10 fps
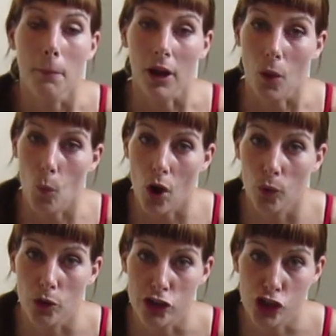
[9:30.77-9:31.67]
But I
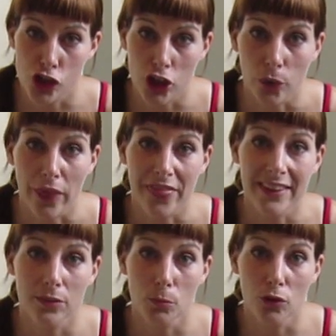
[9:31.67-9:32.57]
want to assure you that
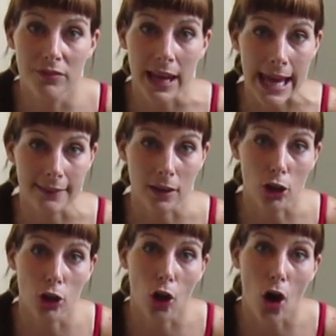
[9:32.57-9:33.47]
this move takes a
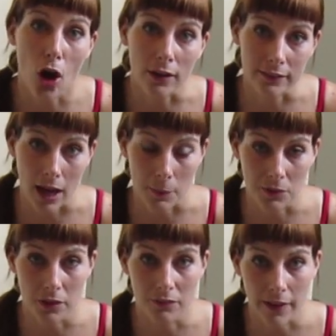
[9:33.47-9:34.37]
long
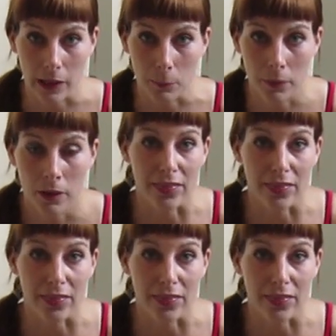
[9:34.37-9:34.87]
time to develop.